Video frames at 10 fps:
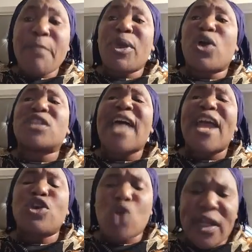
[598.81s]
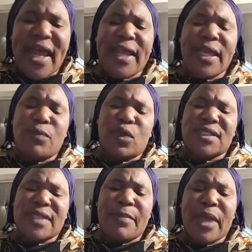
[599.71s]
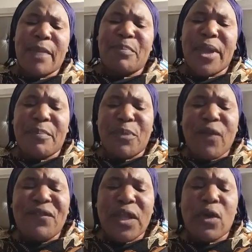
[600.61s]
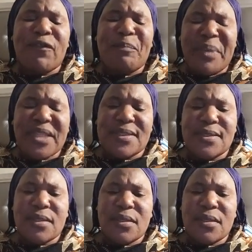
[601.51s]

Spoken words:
because I know that he was a prophet of peace.